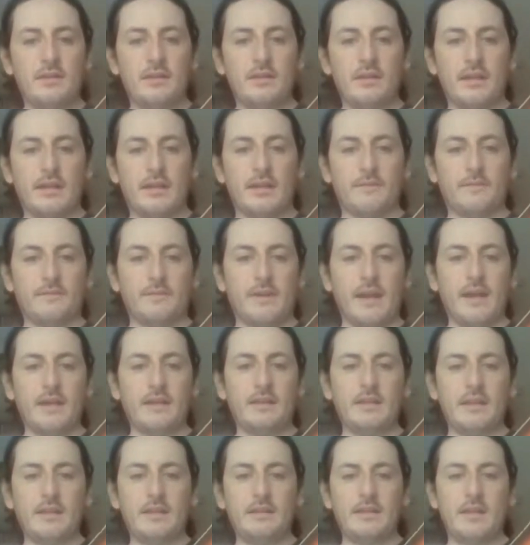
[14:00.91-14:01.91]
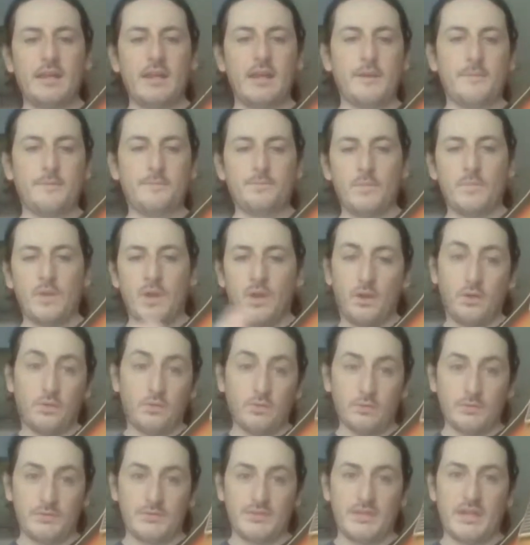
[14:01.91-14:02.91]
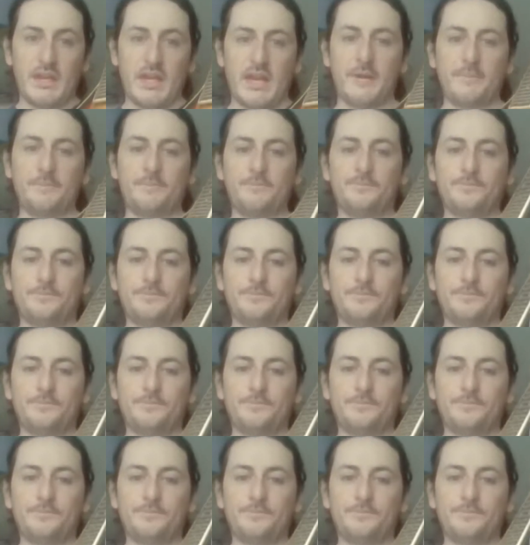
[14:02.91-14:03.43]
like a violin holes here.